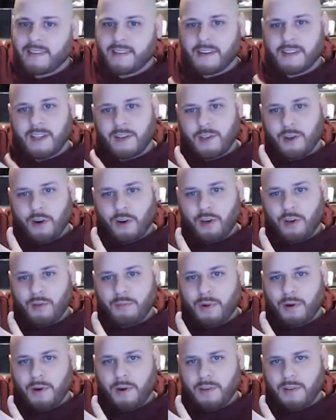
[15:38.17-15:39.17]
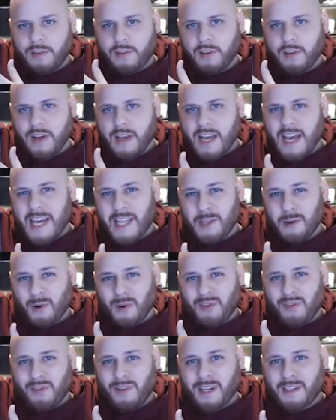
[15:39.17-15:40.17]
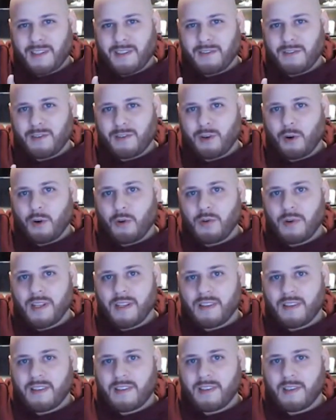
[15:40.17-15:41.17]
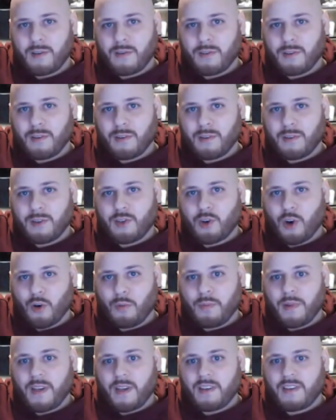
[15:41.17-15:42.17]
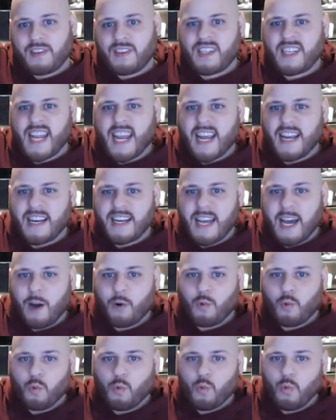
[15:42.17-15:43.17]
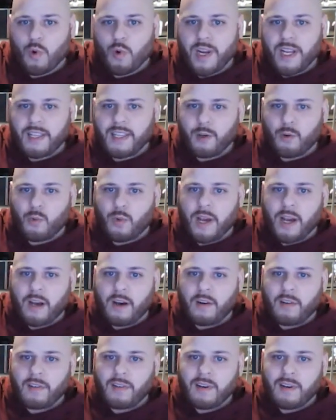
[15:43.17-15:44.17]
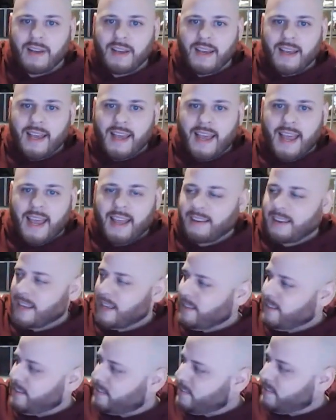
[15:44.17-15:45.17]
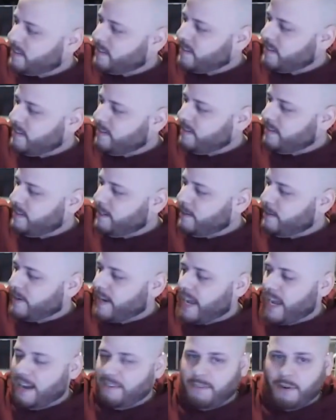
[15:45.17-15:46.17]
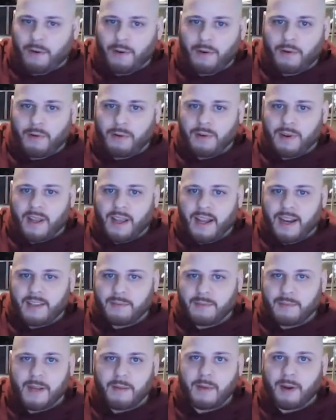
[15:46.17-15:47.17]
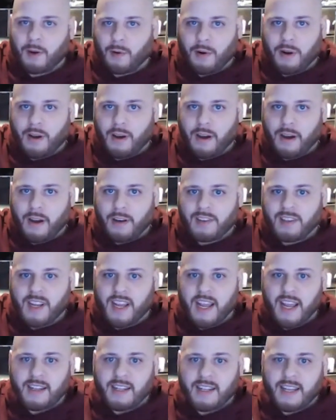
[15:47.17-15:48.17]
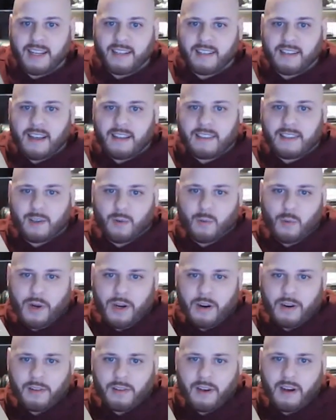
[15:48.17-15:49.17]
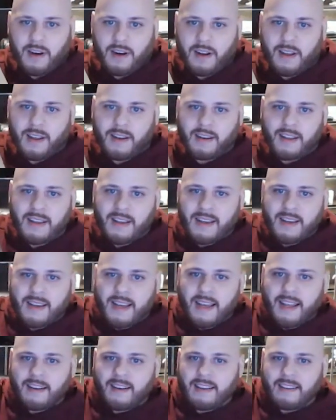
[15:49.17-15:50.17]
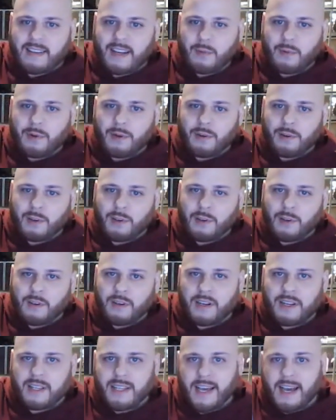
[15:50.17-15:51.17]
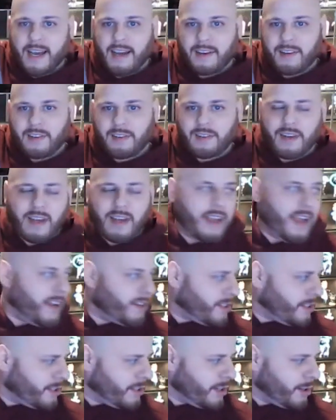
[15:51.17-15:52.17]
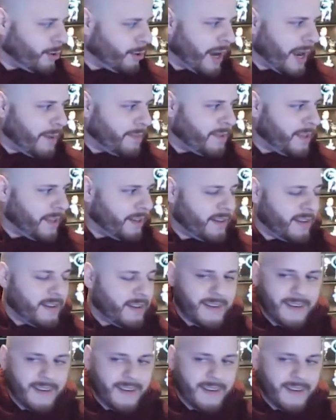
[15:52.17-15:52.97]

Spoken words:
on the darker parts, the reflective gold and silver Sharpies stand out really well. And again, this is a year and a half old, and it's been in my garage, and like nothing wears on it. It's got a real good clash. I actually should have grabbed it.